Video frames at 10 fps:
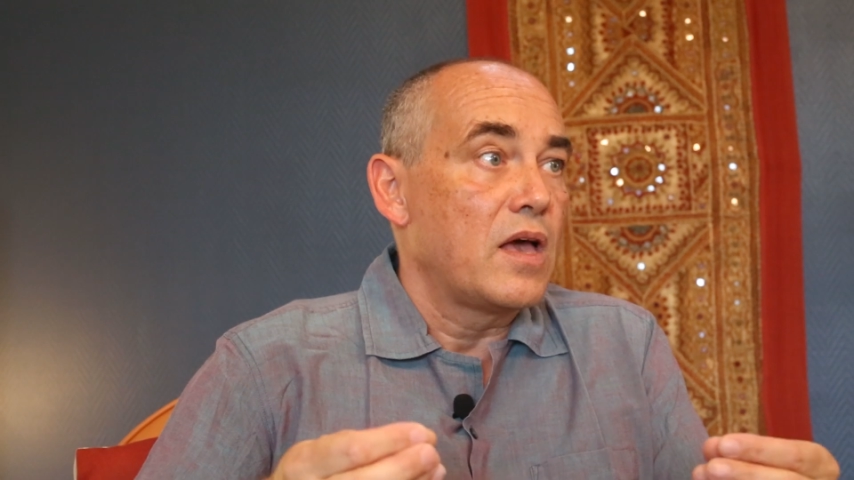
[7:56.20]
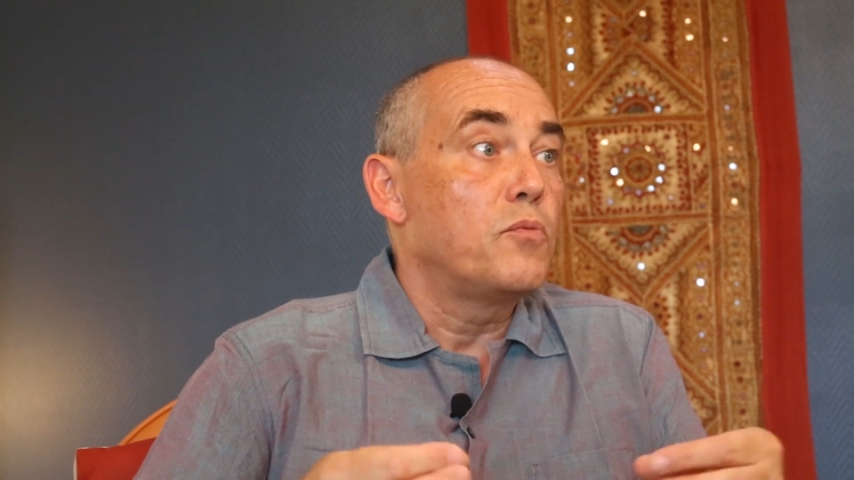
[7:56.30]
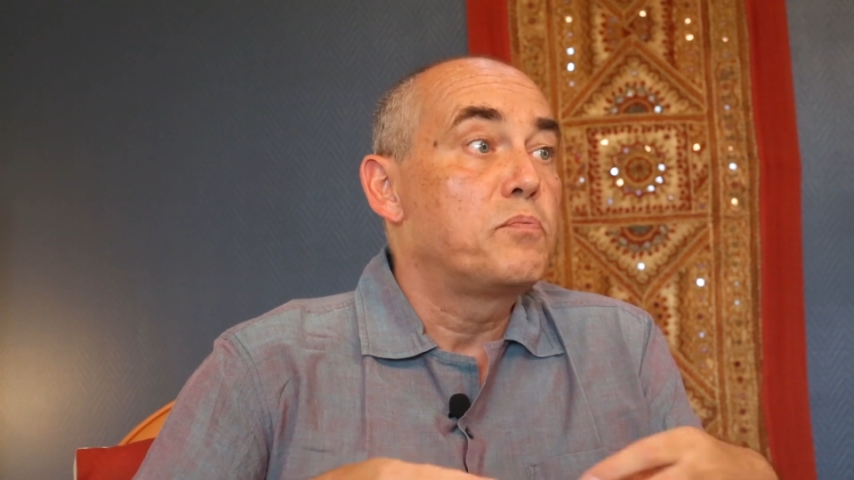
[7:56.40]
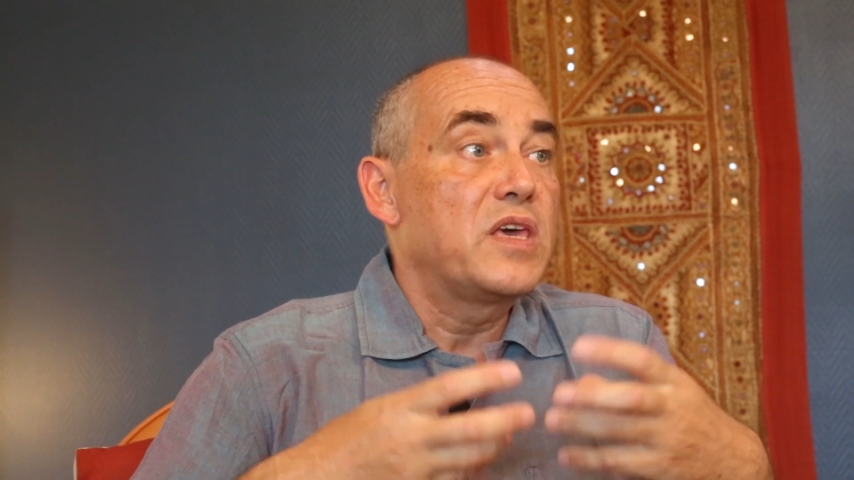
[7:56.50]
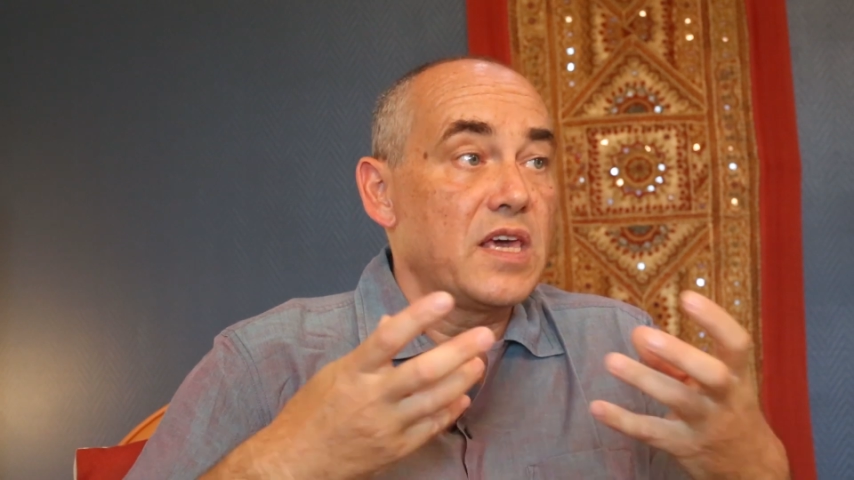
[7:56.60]

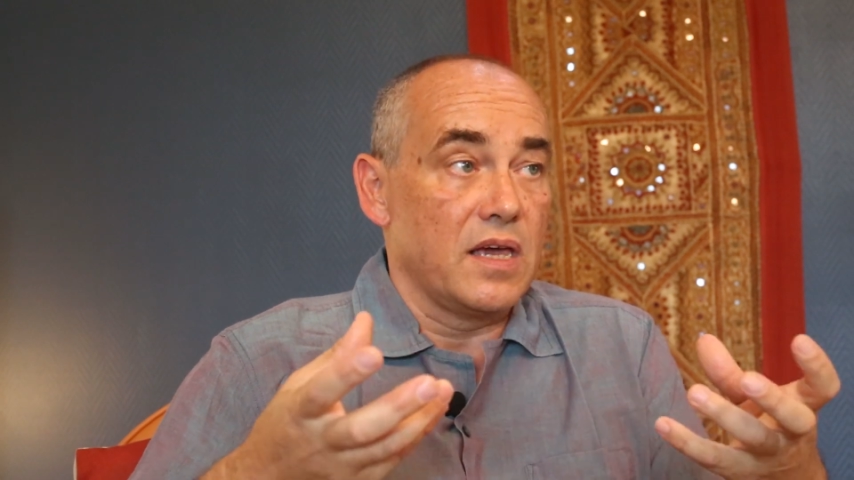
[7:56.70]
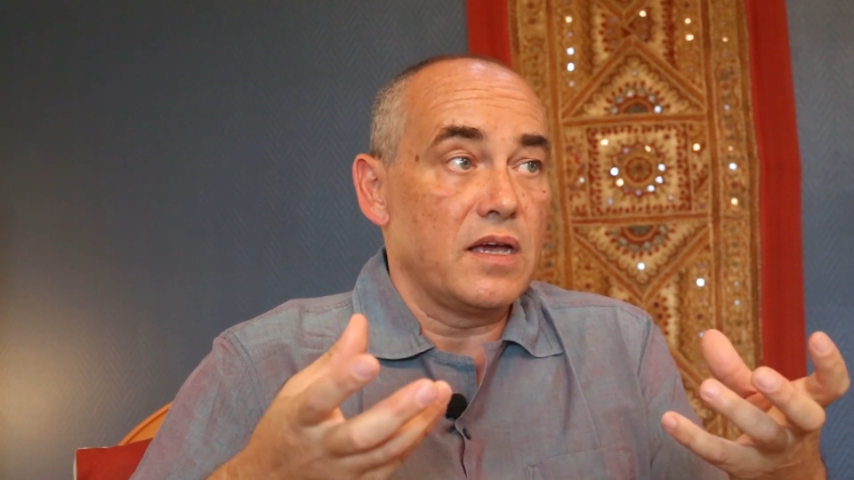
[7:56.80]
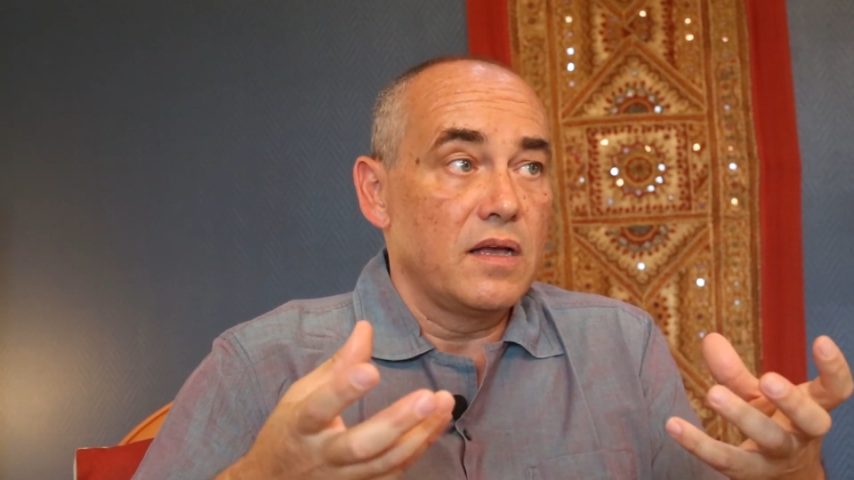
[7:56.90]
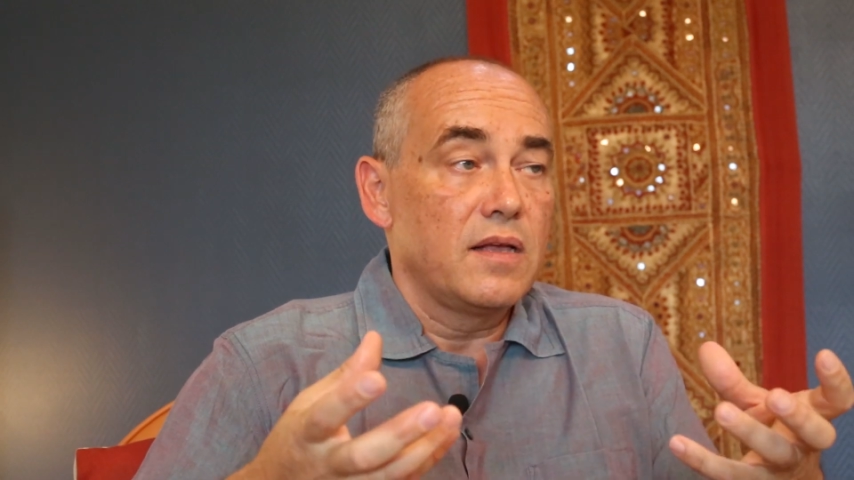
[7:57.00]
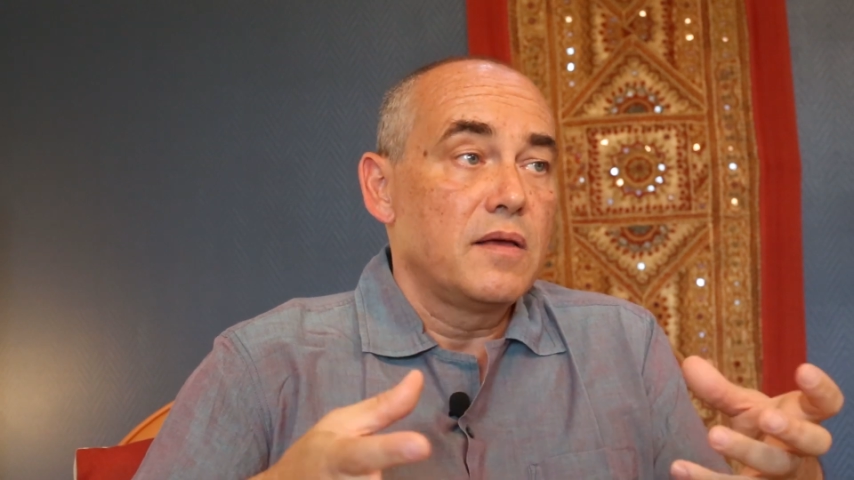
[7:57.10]

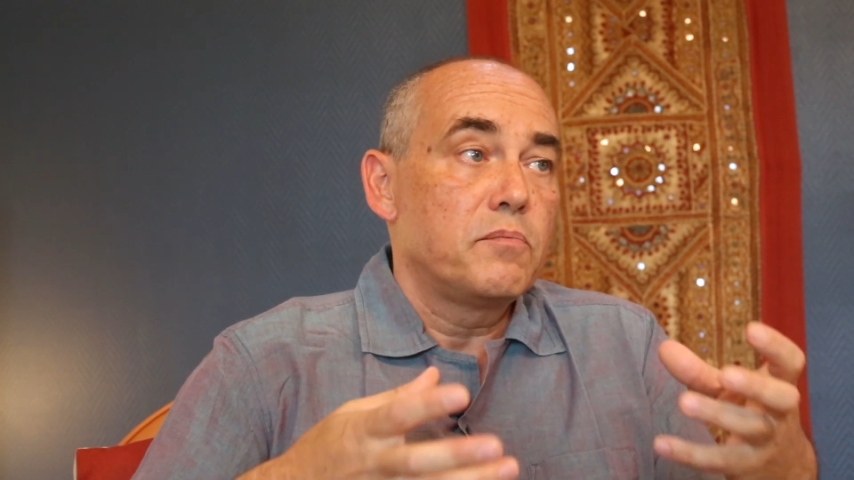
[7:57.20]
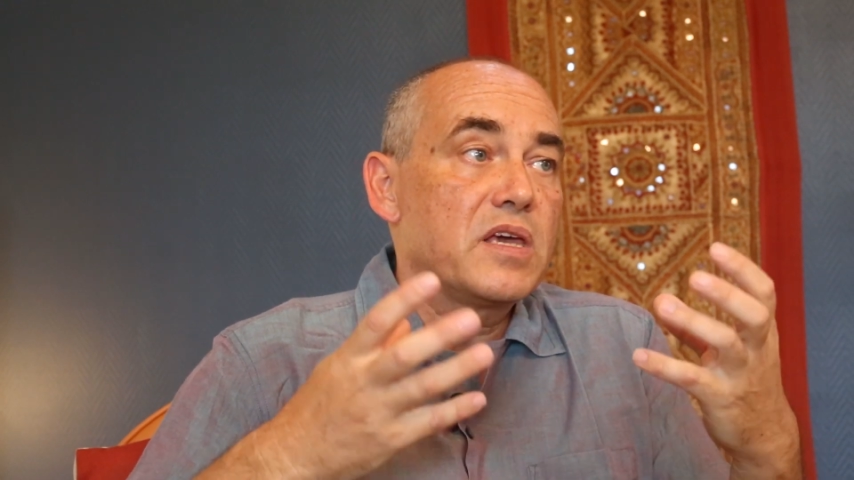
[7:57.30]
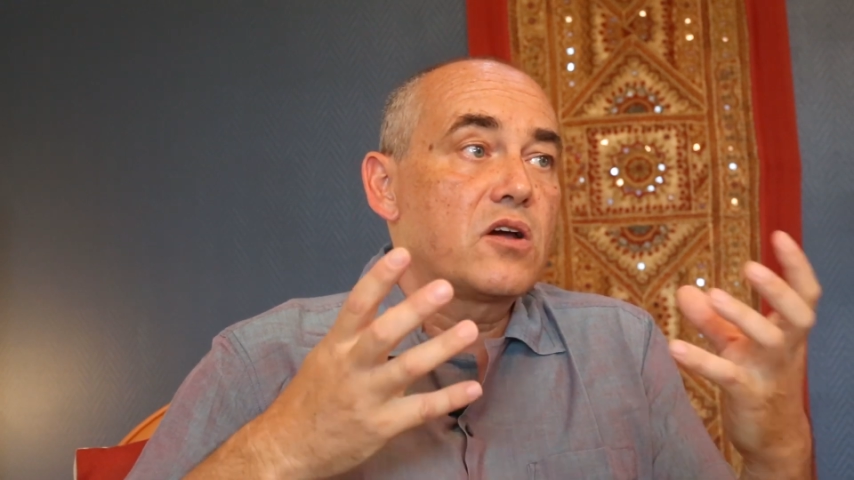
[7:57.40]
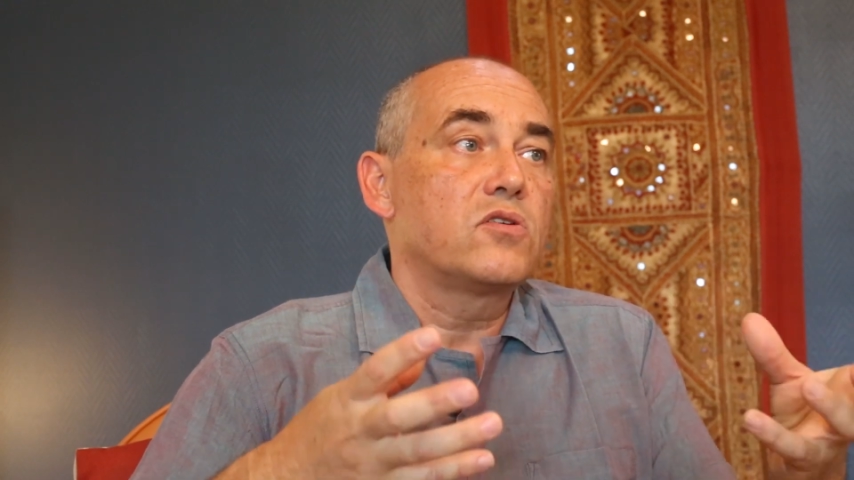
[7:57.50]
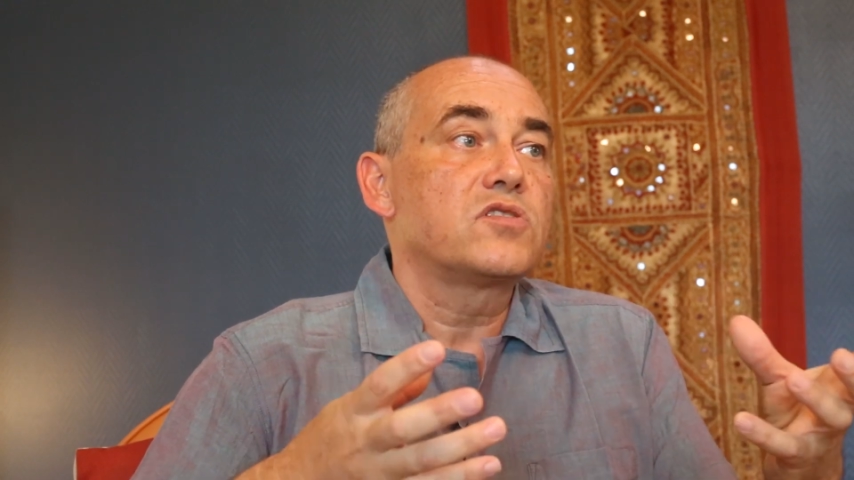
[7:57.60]
appear
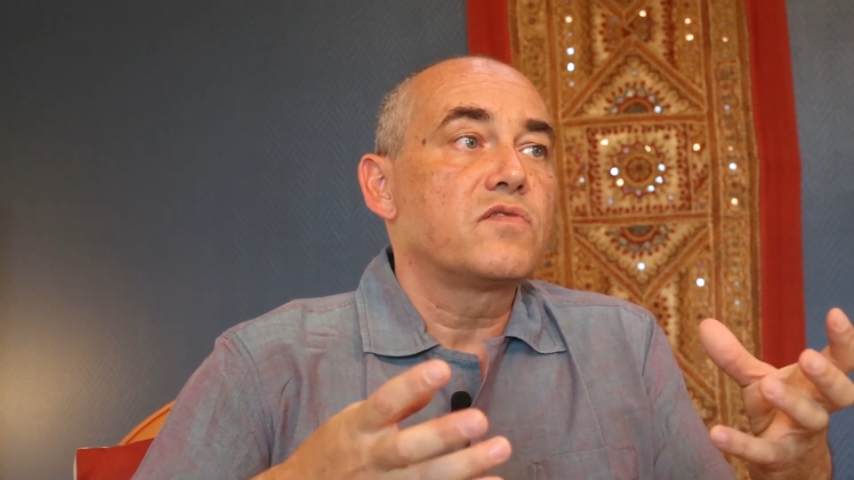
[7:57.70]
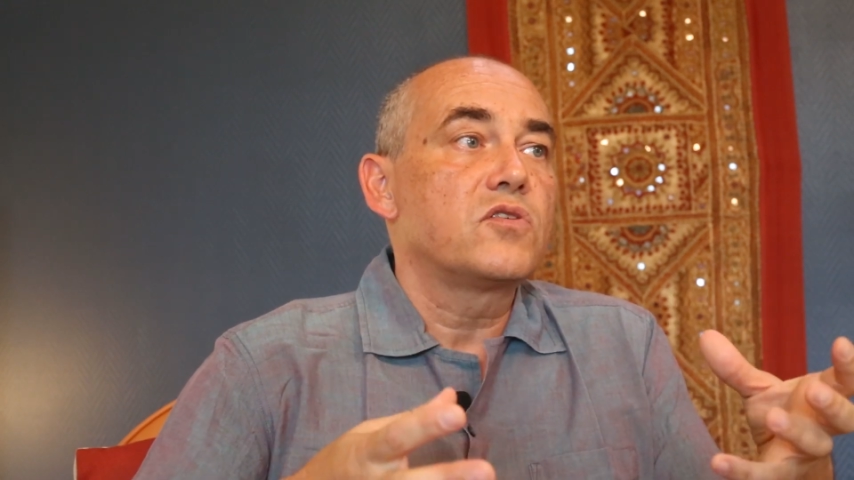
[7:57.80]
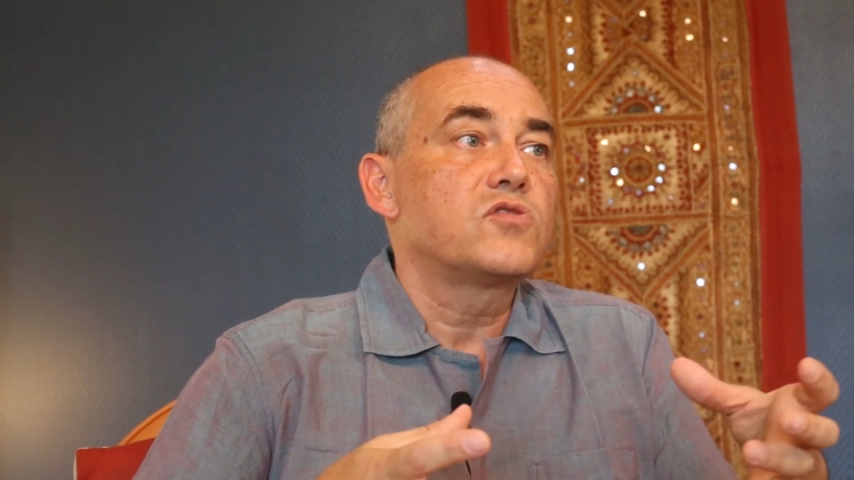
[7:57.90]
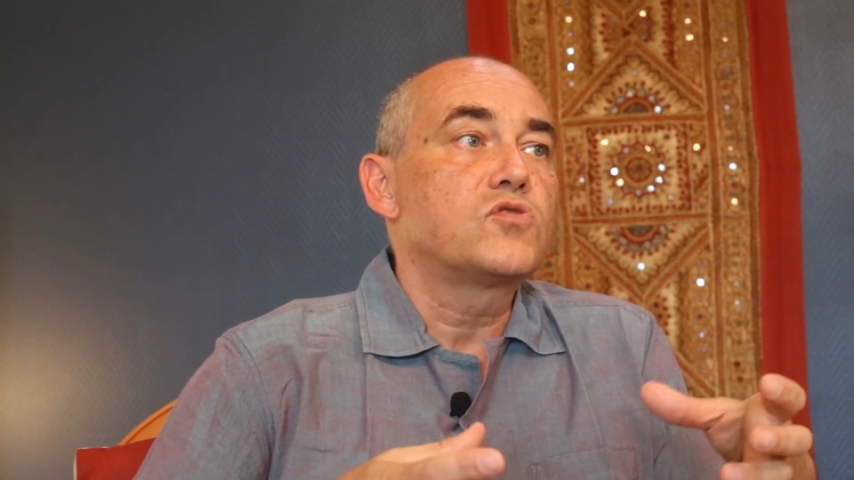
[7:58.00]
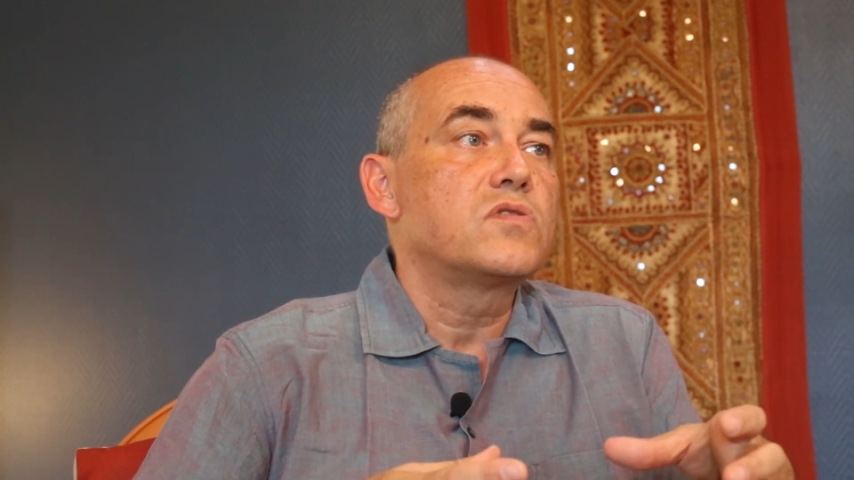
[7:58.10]
because of the